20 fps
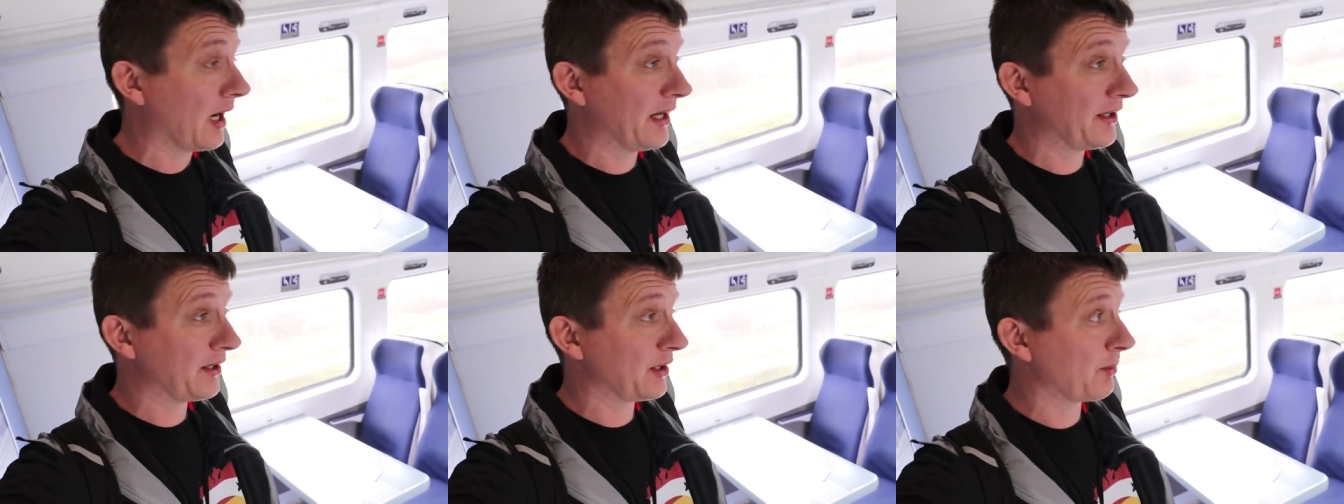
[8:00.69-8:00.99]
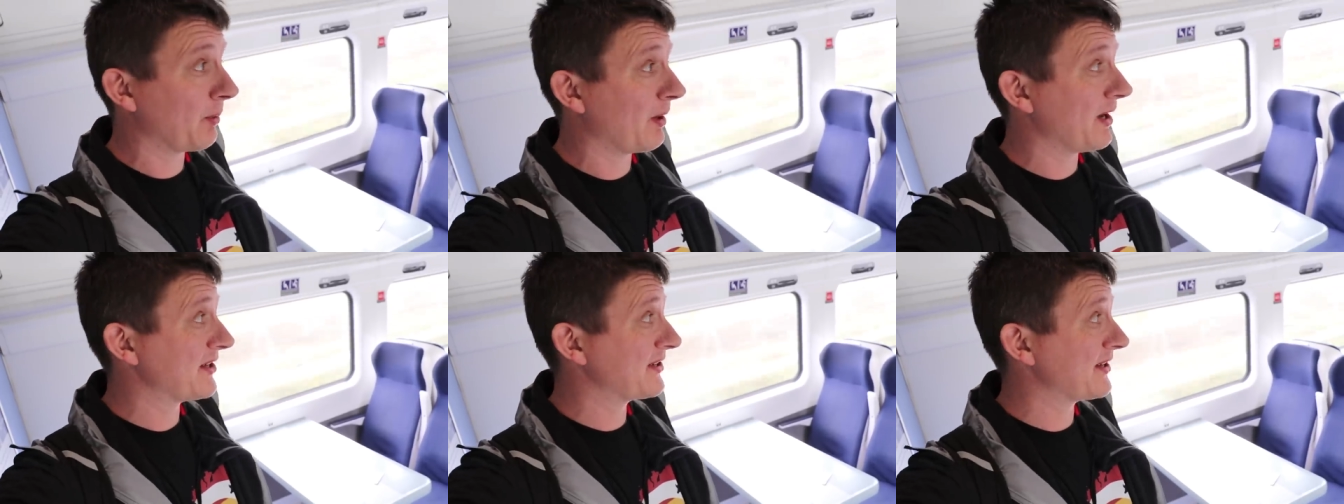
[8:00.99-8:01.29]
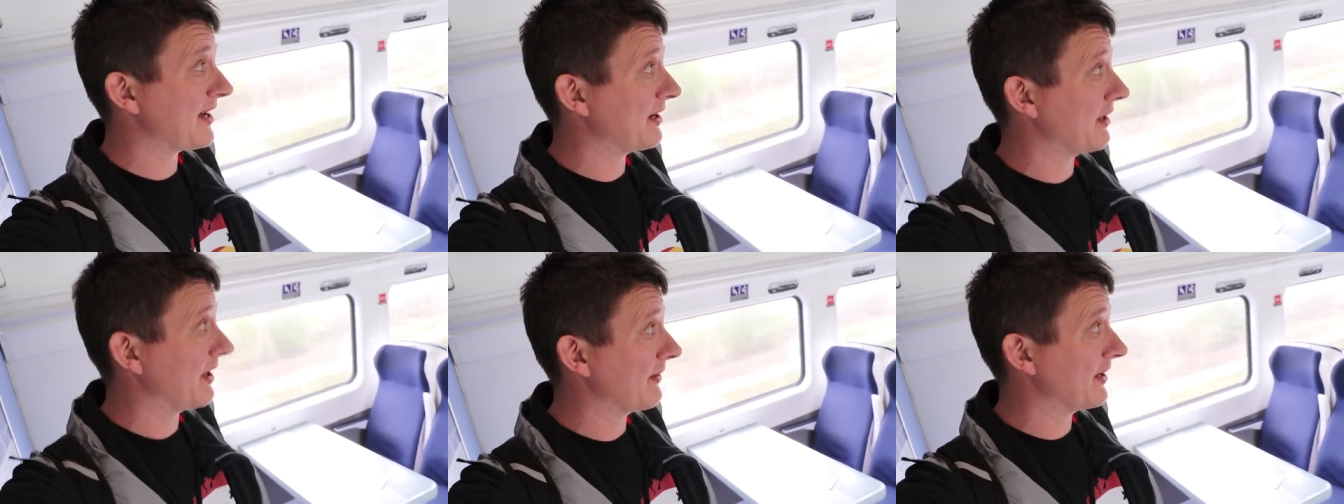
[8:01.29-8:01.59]
I don't know why I
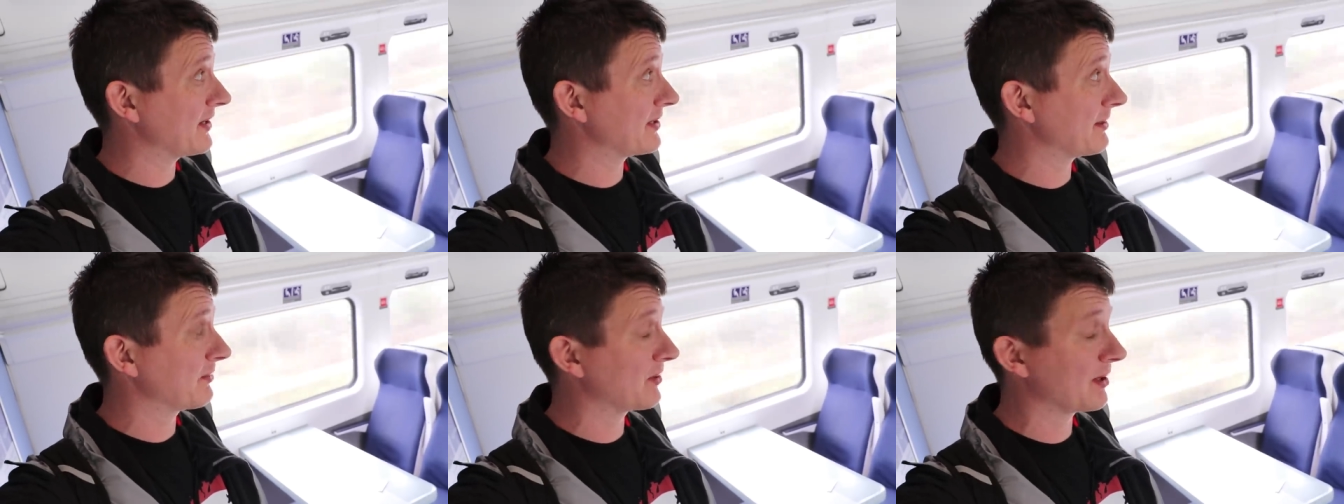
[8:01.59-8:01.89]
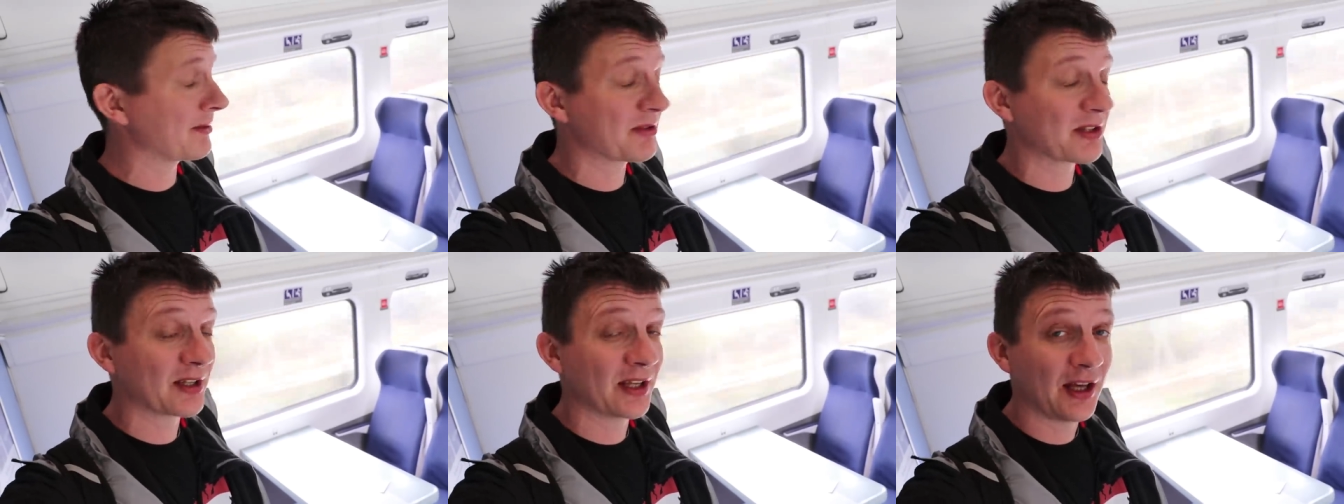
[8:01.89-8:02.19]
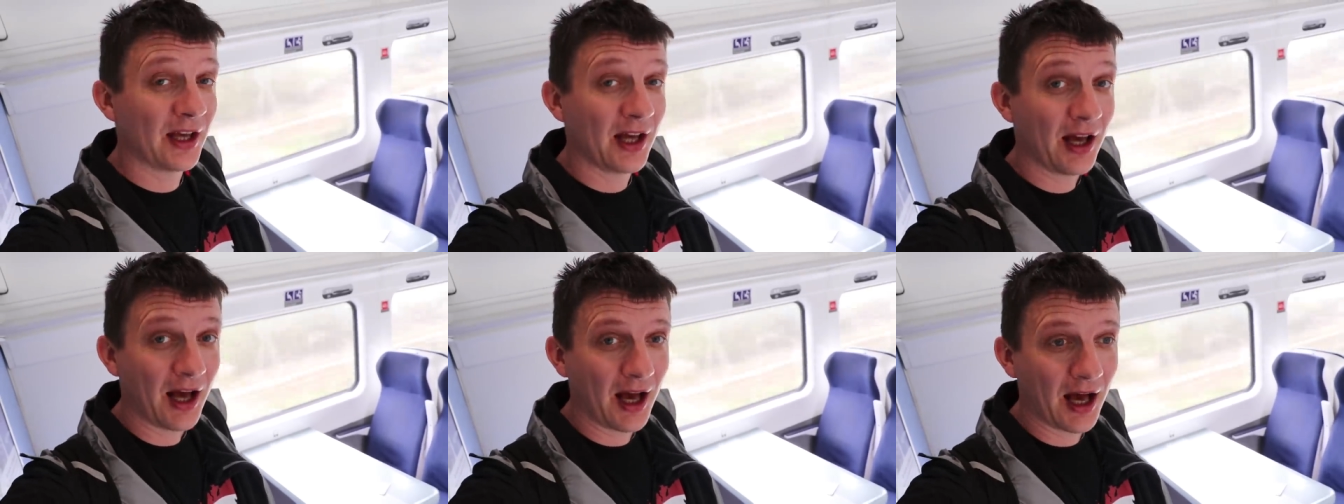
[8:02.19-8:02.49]
say it like that sometimes.
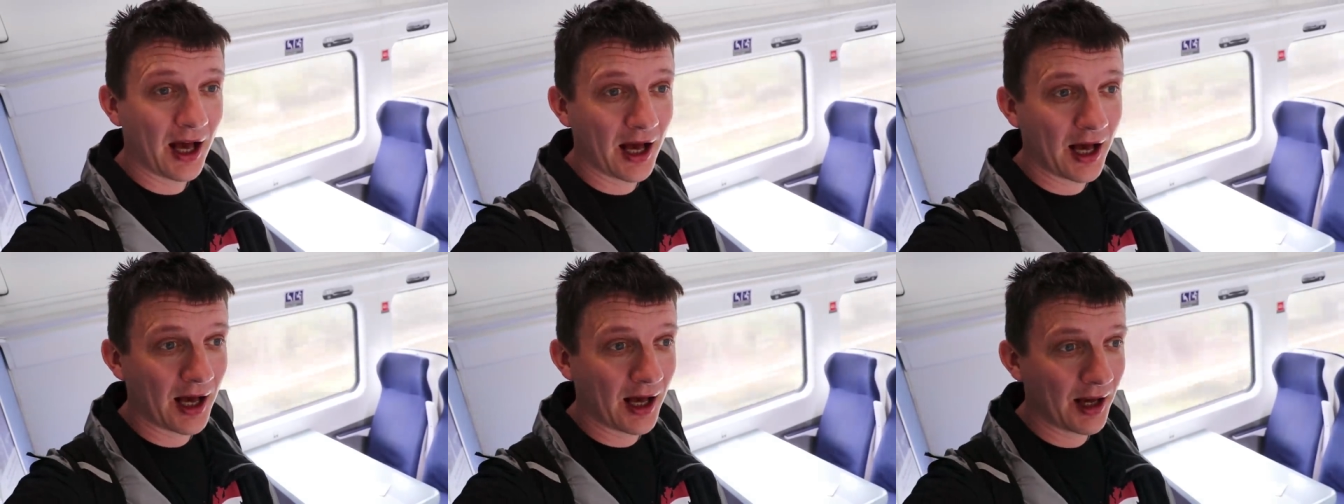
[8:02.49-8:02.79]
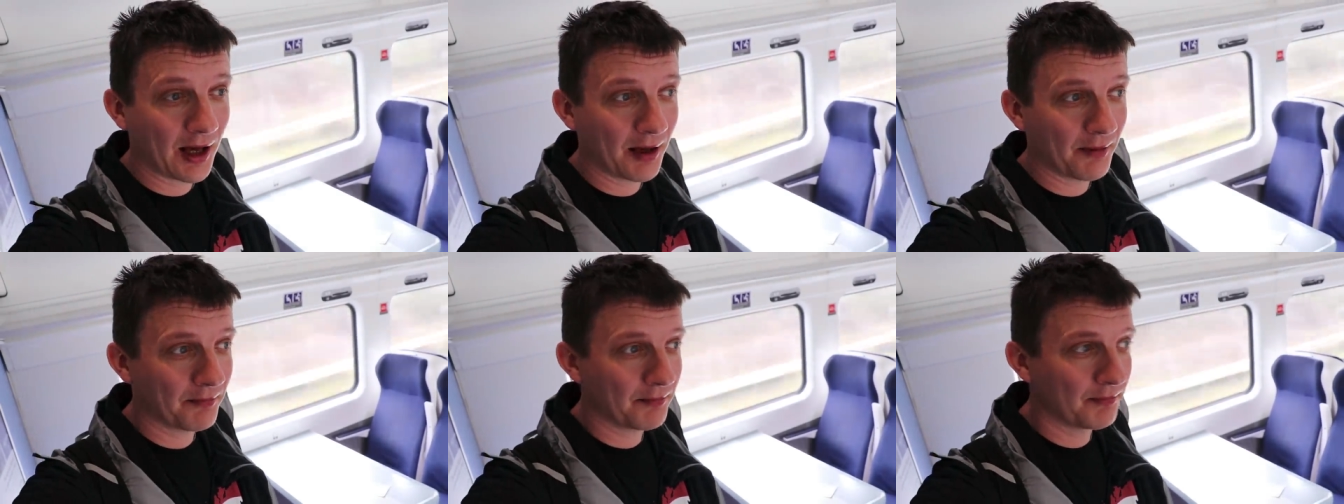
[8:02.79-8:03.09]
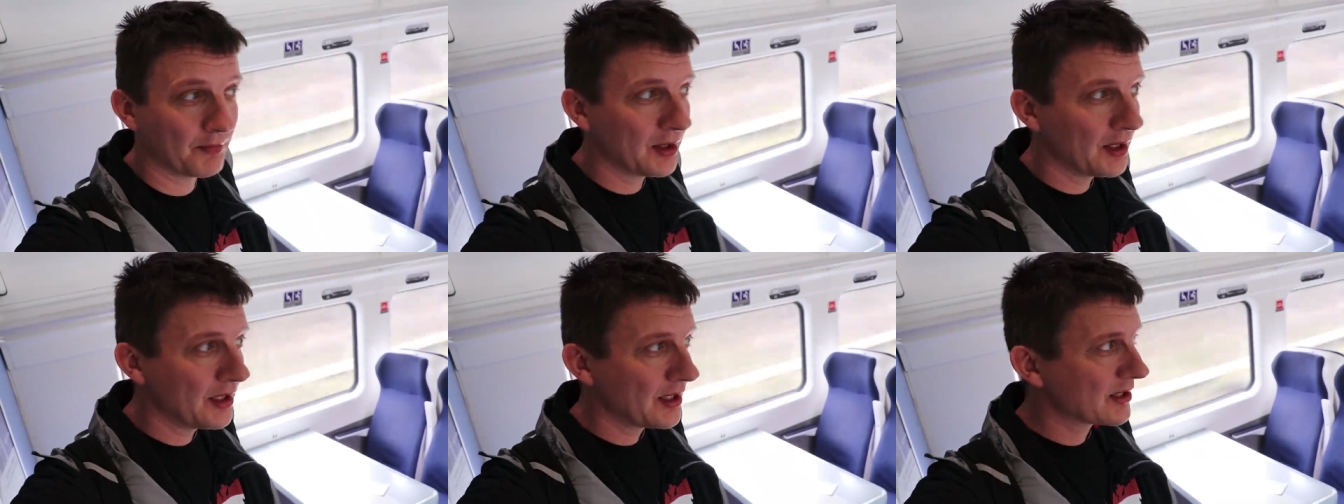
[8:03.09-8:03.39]

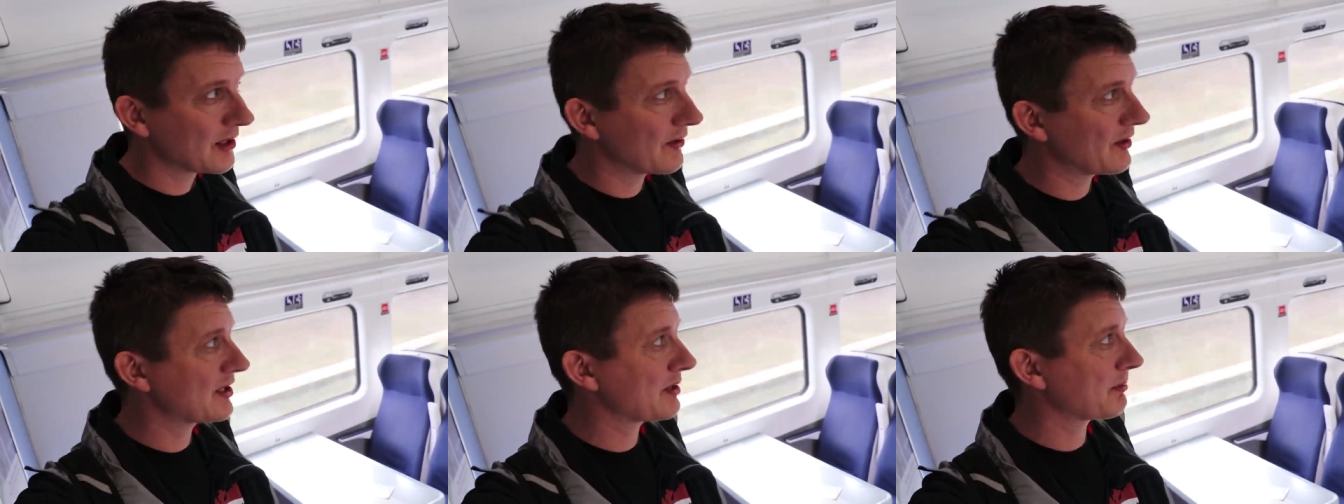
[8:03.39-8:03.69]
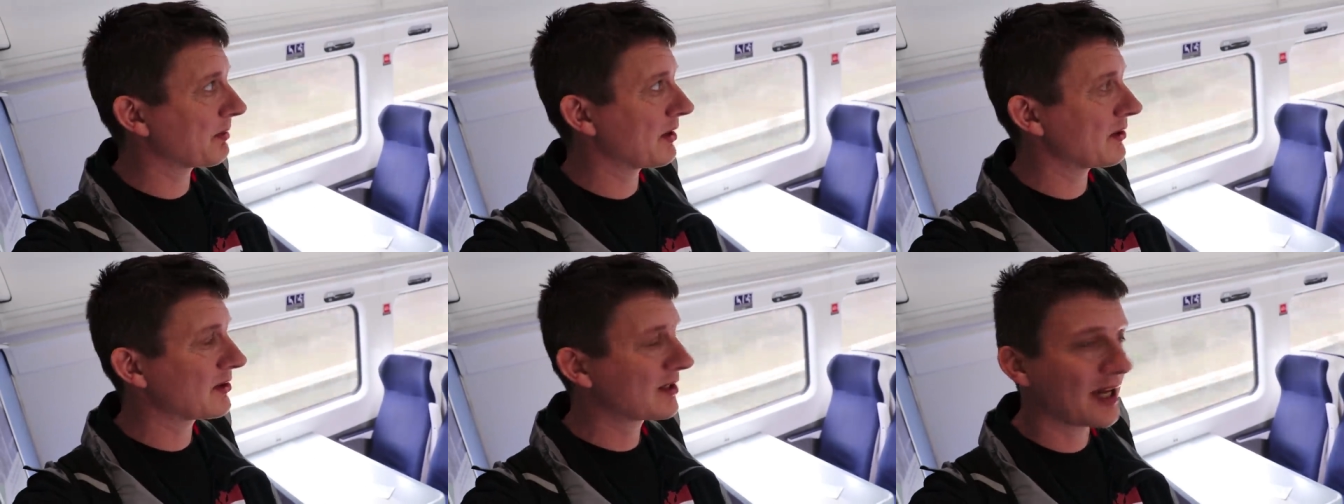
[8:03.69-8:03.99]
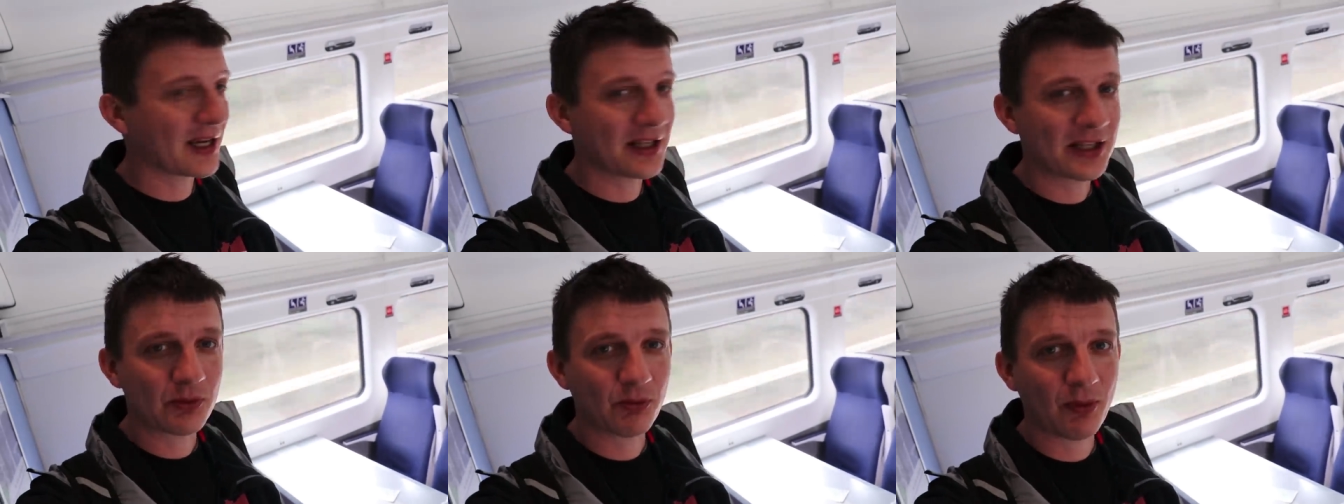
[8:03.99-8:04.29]
Um, so this is one of those
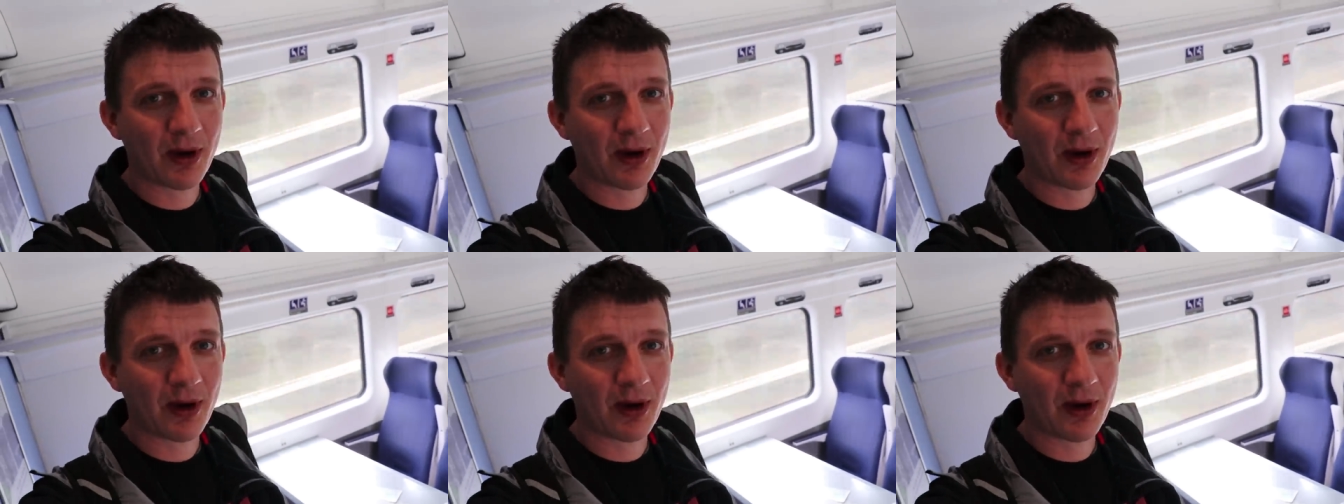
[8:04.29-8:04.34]
cases